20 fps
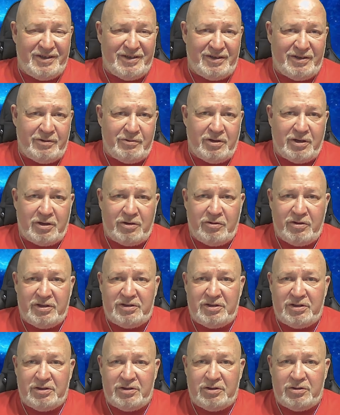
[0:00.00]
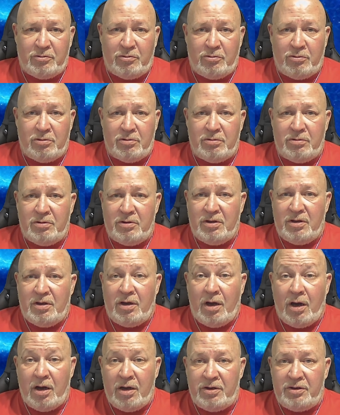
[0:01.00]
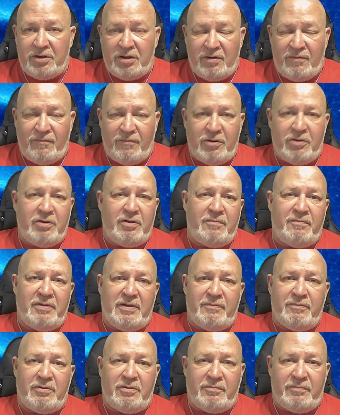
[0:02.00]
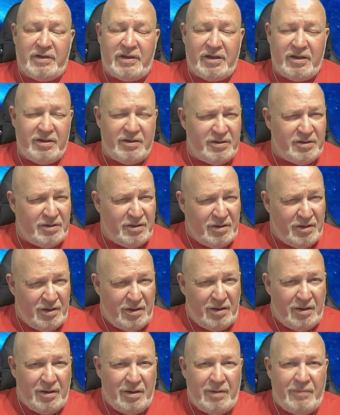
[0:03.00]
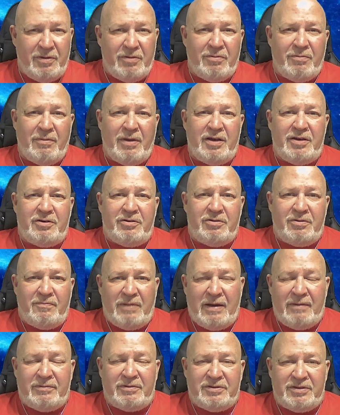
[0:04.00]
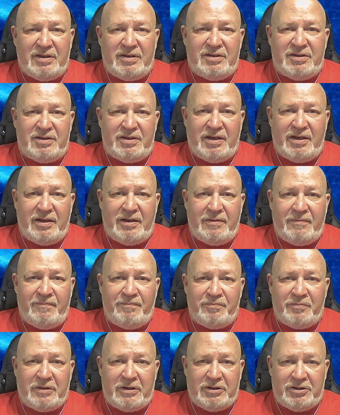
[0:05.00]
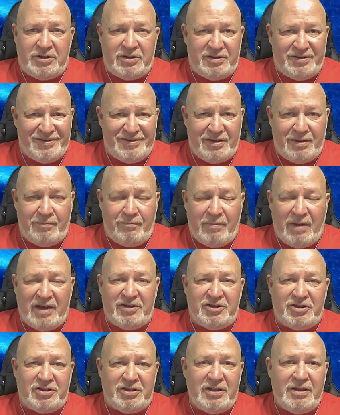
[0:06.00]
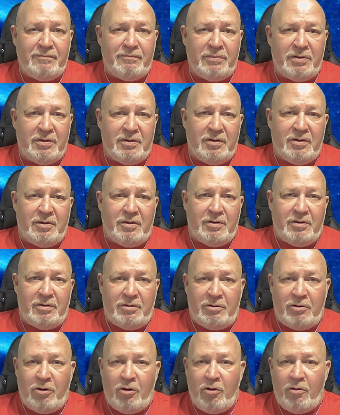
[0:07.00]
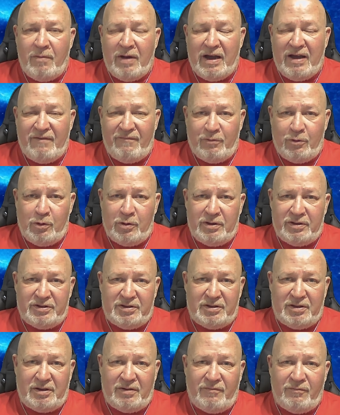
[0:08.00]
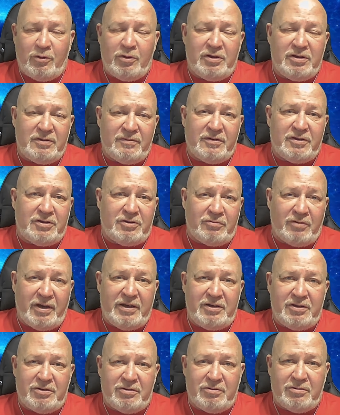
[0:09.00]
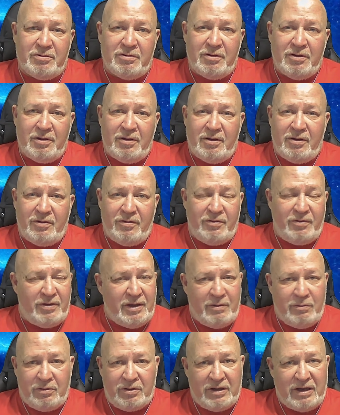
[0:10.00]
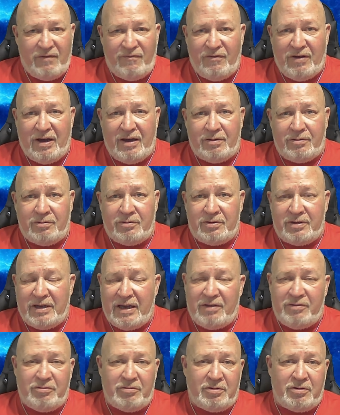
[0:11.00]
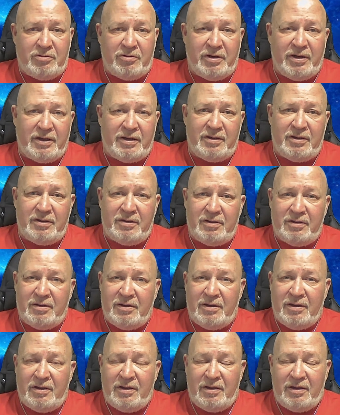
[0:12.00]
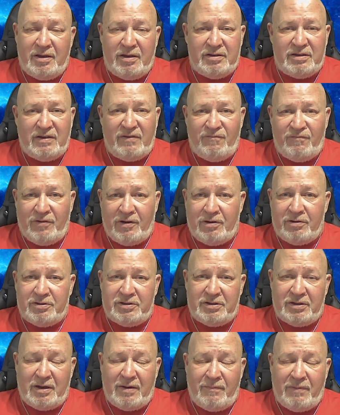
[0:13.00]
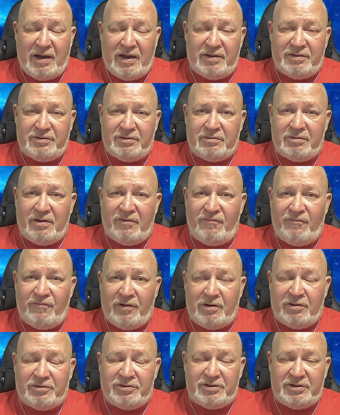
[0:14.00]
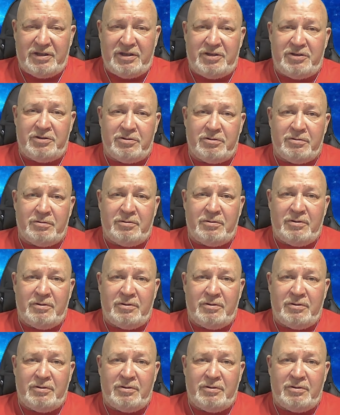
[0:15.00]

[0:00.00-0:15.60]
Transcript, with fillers: illiterate Christians or unconverted people. Because let me remind you, the Bible does say, Jesus said, "My sheep know my voice, and the voice of a stranger they will not follow." Kathryn Krick is a false apostle, a false teacher,